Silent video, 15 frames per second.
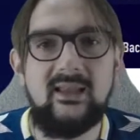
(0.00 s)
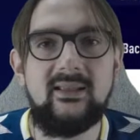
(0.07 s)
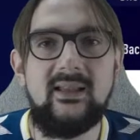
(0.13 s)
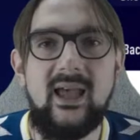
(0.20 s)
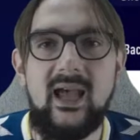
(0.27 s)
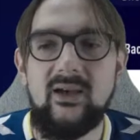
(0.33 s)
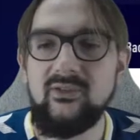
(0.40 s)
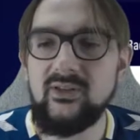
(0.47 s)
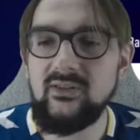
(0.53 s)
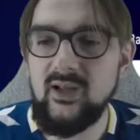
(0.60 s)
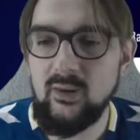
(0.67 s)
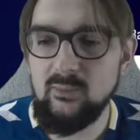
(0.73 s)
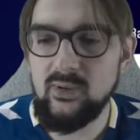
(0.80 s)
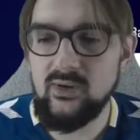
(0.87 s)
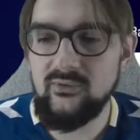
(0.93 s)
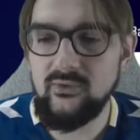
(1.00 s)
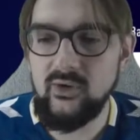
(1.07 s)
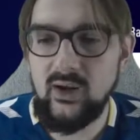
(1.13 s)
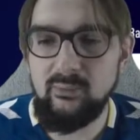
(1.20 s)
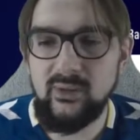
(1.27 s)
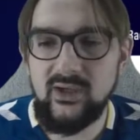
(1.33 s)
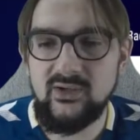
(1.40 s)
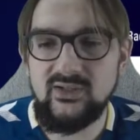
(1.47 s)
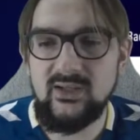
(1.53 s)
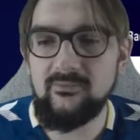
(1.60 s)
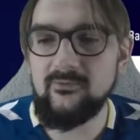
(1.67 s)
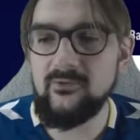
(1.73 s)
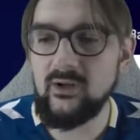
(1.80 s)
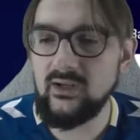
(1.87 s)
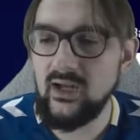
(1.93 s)
They have a number of great players
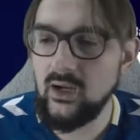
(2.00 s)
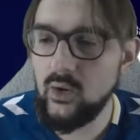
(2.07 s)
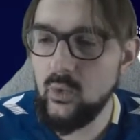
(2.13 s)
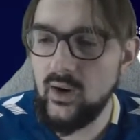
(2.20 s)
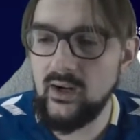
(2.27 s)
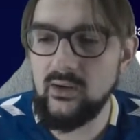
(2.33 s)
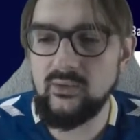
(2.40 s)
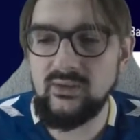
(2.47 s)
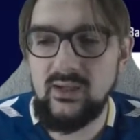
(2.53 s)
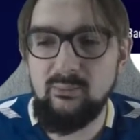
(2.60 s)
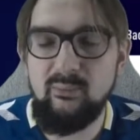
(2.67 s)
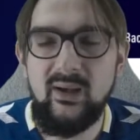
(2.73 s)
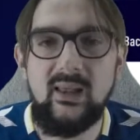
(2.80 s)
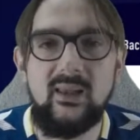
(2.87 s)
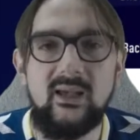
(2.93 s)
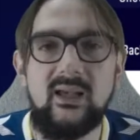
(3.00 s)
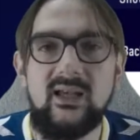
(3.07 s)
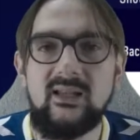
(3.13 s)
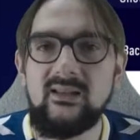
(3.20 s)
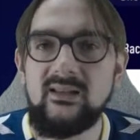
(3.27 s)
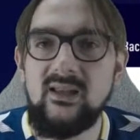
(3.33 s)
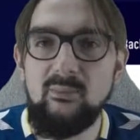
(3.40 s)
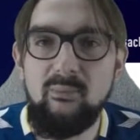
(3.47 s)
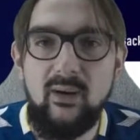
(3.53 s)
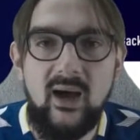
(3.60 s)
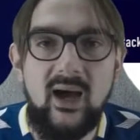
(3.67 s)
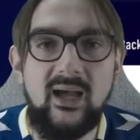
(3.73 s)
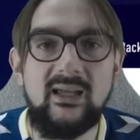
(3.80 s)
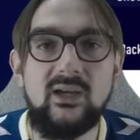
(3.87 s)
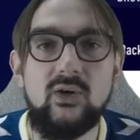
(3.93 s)
up front. Aguero, Dembele,
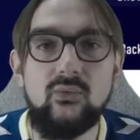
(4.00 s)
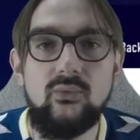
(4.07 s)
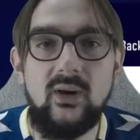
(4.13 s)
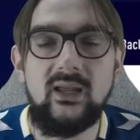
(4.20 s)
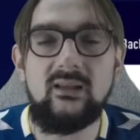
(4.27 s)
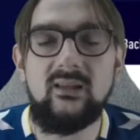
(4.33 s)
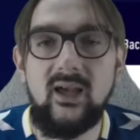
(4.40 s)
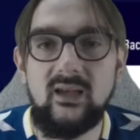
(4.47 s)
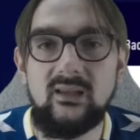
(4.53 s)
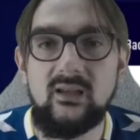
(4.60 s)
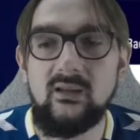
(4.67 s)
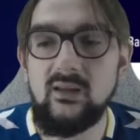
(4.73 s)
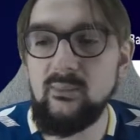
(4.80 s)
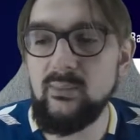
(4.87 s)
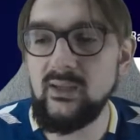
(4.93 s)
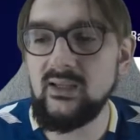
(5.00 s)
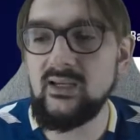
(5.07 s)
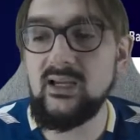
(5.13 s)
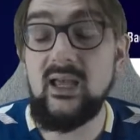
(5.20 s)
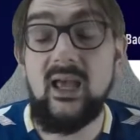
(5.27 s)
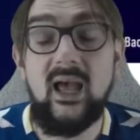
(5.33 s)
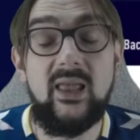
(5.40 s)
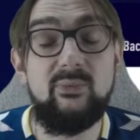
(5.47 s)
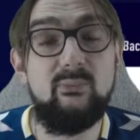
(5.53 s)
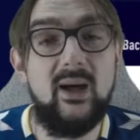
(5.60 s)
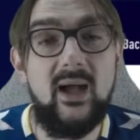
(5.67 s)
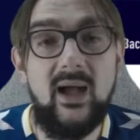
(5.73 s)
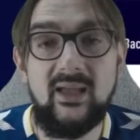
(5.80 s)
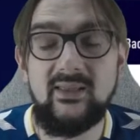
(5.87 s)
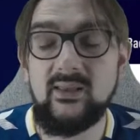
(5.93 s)
Depay, great technical ability, and
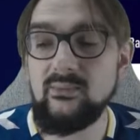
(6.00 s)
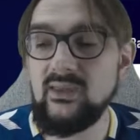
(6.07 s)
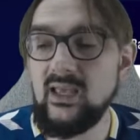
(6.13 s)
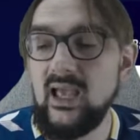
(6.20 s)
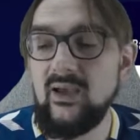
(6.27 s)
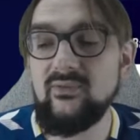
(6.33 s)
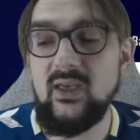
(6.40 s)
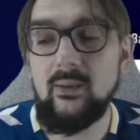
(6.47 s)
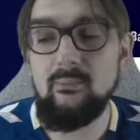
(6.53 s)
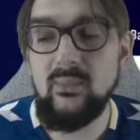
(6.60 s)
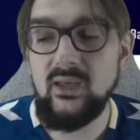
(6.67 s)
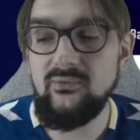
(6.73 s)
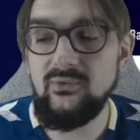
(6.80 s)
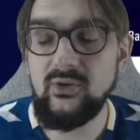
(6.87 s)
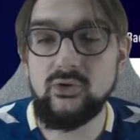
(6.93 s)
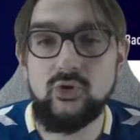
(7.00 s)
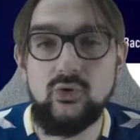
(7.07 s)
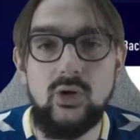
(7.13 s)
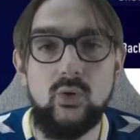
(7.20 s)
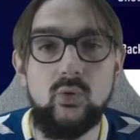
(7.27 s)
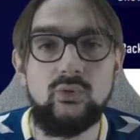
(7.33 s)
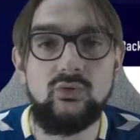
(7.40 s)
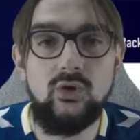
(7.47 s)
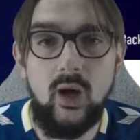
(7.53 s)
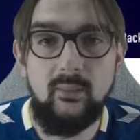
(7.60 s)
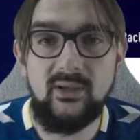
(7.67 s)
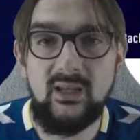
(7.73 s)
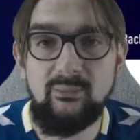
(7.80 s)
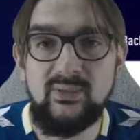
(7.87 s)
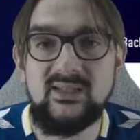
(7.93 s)
behind them they have that midfield trio who
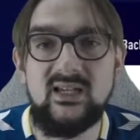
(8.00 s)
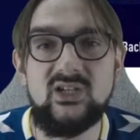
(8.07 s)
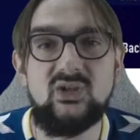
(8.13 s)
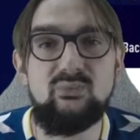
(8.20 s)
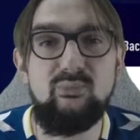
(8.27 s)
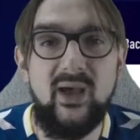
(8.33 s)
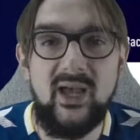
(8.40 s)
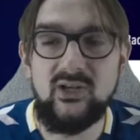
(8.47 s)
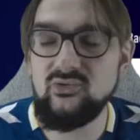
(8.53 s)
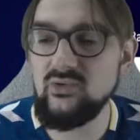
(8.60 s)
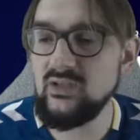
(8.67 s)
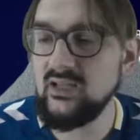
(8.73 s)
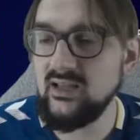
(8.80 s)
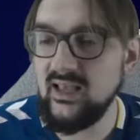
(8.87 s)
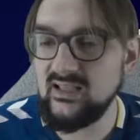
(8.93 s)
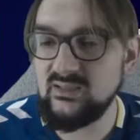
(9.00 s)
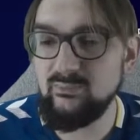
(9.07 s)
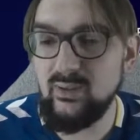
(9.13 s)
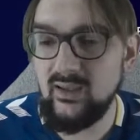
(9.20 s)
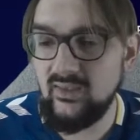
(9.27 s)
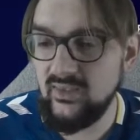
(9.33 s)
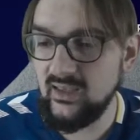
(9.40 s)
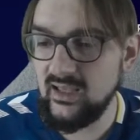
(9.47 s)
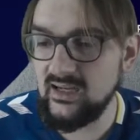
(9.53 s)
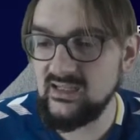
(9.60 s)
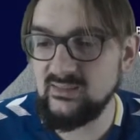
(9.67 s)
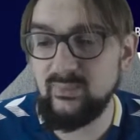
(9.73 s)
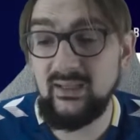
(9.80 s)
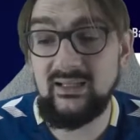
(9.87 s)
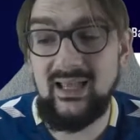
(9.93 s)
dominate possession. Pedri, the next big thing out of
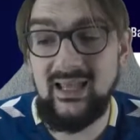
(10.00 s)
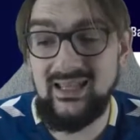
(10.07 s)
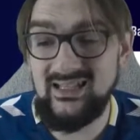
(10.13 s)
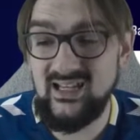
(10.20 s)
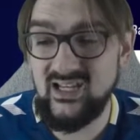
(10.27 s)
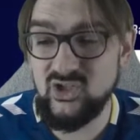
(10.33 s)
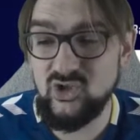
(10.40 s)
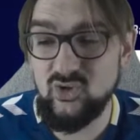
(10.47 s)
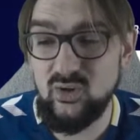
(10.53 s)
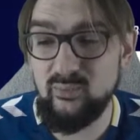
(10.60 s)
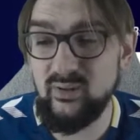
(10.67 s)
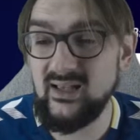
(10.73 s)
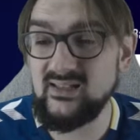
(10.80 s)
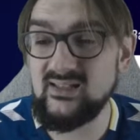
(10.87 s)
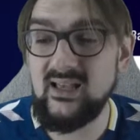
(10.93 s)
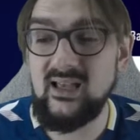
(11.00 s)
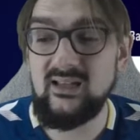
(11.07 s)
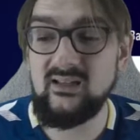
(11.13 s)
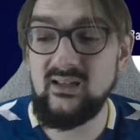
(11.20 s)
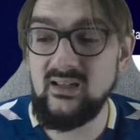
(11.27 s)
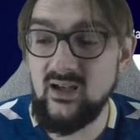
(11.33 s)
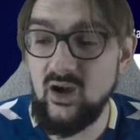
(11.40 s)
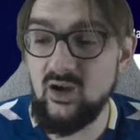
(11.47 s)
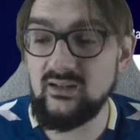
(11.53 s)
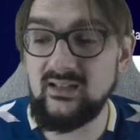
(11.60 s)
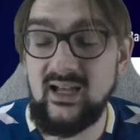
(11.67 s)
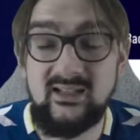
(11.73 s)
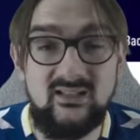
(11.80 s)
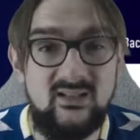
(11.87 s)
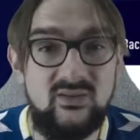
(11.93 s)
Spain, 88 short pass. De Jong,
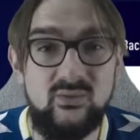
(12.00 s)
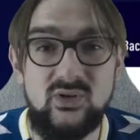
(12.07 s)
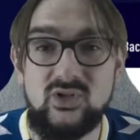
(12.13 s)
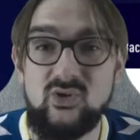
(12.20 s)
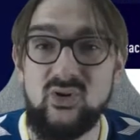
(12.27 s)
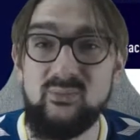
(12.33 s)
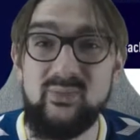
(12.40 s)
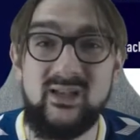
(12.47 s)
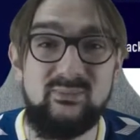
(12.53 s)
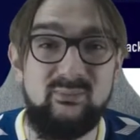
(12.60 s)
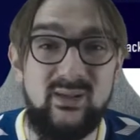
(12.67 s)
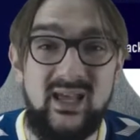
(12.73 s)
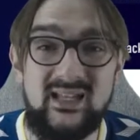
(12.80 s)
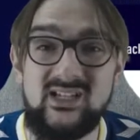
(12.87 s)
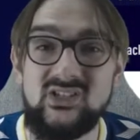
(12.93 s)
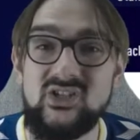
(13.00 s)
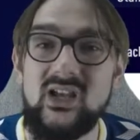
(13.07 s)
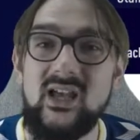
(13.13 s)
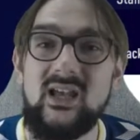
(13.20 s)
93 short pass. Pjanic,